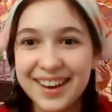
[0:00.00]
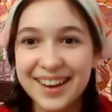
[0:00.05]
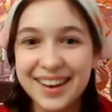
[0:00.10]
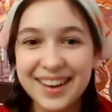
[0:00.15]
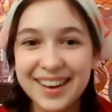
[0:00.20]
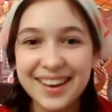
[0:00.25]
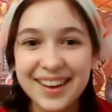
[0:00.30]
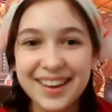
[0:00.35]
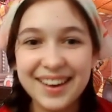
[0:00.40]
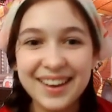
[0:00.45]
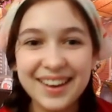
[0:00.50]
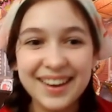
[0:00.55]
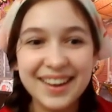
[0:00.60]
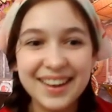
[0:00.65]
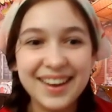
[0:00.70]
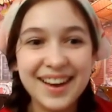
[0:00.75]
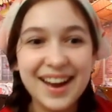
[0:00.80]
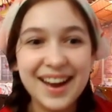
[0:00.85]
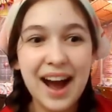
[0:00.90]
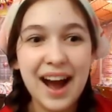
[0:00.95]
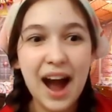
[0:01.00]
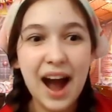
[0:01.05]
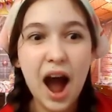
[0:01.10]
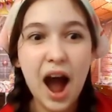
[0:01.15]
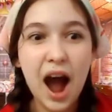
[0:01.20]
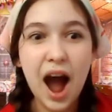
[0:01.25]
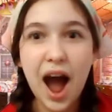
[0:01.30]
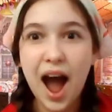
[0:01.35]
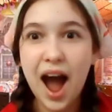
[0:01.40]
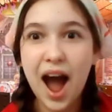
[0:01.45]

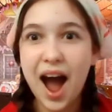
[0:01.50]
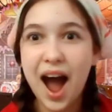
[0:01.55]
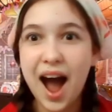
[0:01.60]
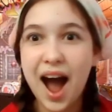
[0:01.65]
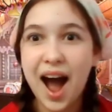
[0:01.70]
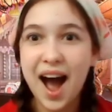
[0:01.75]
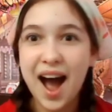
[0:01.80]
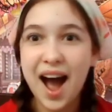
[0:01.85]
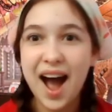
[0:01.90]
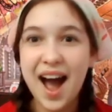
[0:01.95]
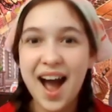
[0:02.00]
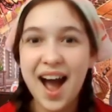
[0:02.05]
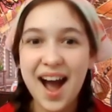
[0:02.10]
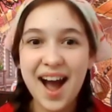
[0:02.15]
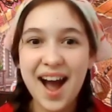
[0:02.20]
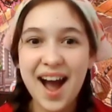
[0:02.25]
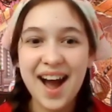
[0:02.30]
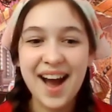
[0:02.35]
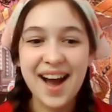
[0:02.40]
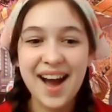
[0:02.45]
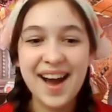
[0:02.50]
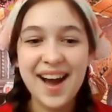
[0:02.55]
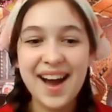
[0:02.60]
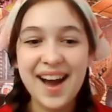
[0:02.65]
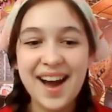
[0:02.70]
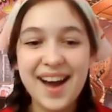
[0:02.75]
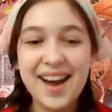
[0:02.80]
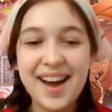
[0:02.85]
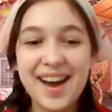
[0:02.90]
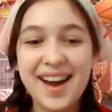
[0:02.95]

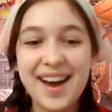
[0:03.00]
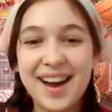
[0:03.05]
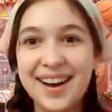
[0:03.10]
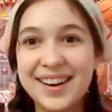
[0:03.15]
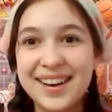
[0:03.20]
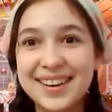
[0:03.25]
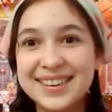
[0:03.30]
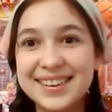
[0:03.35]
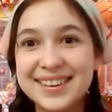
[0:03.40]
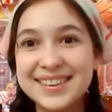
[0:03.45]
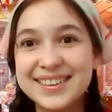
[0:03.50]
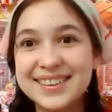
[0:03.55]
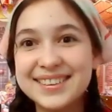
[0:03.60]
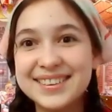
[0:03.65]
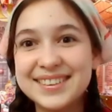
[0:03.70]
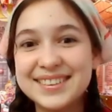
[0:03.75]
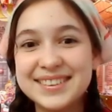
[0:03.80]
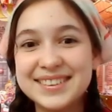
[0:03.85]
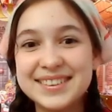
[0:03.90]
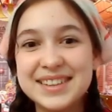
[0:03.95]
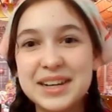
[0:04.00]
No words are spoken by the person on screen.